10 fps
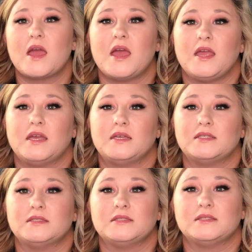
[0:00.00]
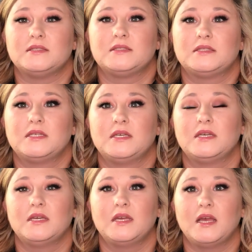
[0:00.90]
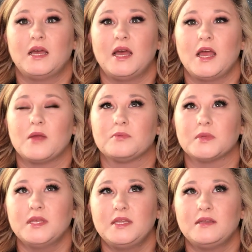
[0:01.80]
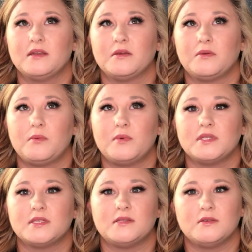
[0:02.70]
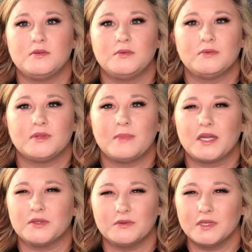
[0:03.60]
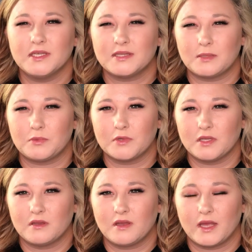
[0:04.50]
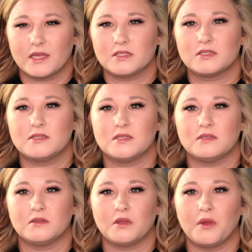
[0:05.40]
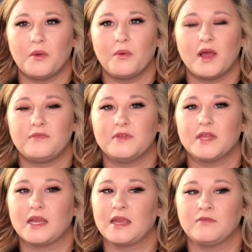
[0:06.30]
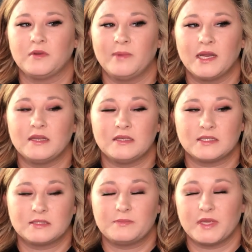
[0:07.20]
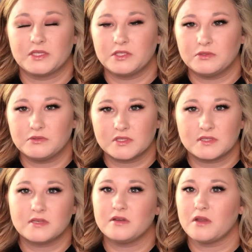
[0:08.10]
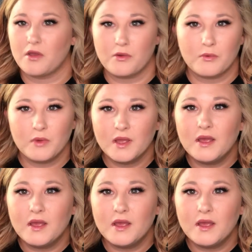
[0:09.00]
And I really didn't know what to do with my degree at that point. I just didn't know. I feel like everybody expects you just to know